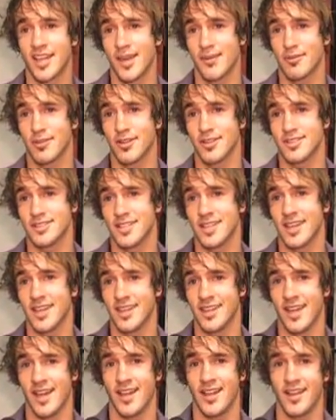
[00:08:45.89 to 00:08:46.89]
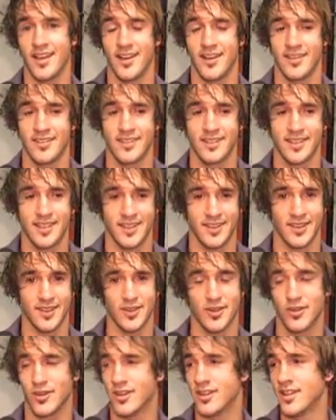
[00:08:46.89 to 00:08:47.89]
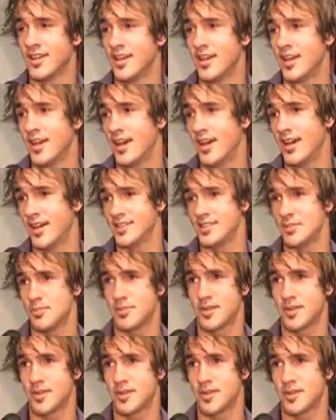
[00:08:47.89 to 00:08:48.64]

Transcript: Came close to getting that, uh, getting the goal uh,